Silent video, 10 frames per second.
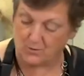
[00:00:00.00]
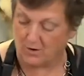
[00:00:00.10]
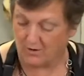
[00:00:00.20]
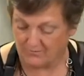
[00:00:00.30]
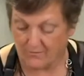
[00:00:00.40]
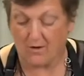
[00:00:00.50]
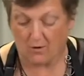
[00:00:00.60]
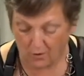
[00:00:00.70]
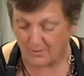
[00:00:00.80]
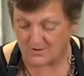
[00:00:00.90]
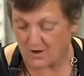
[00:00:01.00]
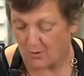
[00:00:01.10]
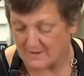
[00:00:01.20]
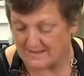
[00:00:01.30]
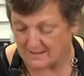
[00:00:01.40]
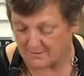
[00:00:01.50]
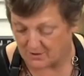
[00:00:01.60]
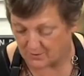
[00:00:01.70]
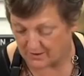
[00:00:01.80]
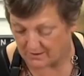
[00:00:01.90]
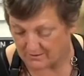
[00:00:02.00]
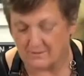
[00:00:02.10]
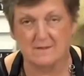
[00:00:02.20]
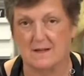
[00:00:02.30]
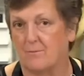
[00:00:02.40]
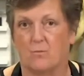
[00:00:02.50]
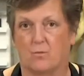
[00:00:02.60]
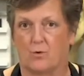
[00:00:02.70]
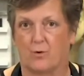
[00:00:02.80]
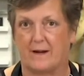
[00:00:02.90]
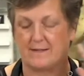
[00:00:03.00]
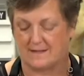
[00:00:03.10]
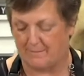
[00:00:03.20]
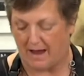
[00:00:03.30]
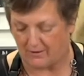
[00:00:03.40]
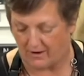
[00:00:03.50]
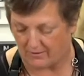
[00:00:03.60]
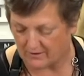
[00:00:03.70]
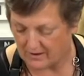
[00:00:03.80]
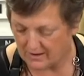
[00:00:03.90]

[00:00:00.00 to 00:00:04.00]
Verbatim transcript: will almost always see me doing some crazy background.